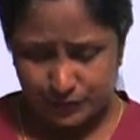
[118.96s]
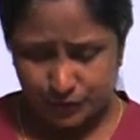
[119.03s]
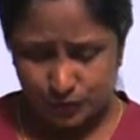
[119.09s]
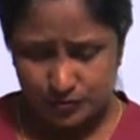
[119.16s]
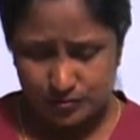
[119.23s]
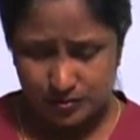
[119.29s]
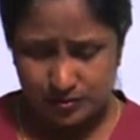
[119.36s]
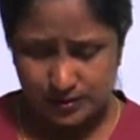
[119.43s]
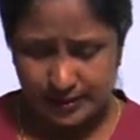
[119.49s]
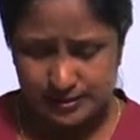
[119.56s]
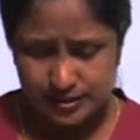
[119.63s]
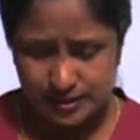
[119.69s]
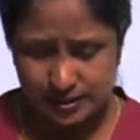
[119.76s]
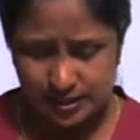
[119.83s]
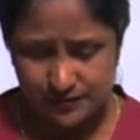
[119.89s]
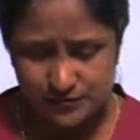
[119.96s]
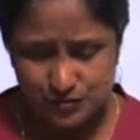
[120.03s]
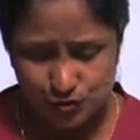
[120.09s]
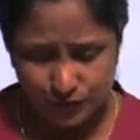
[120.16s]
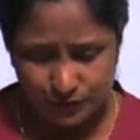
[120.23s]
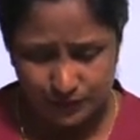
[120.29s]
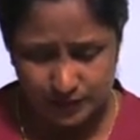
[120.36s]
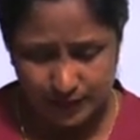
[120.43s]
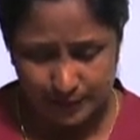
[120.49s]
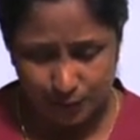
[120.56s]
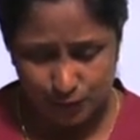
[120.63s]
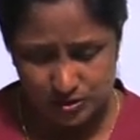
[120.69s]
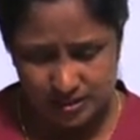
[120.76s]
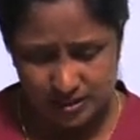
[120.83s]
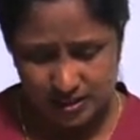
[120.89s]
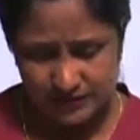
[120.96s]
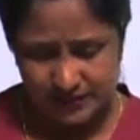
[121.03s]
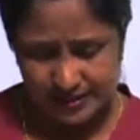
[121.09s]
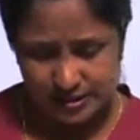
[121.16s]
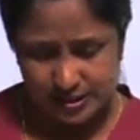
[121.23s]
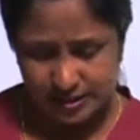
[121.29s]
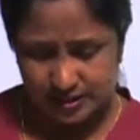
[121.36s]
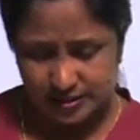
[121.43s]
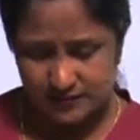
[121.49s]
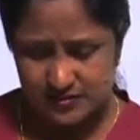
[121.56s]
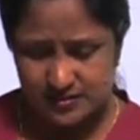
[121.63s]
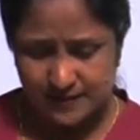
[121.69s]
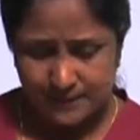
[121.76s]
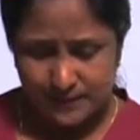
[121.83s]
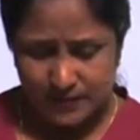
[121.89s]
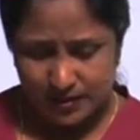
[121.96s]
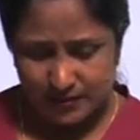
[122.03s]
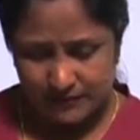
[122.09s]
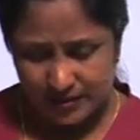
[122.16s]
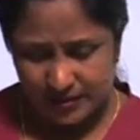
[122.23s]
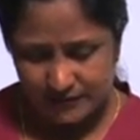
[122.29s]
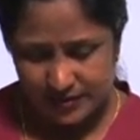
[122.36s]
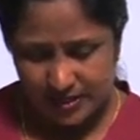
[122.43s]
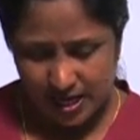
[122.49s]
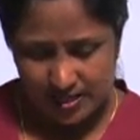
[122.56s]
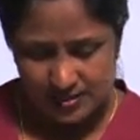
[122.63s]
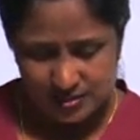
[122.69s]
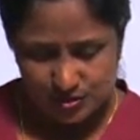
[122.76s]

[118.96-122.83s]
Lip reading: the adjectives of demonstrative adjectives, when we ask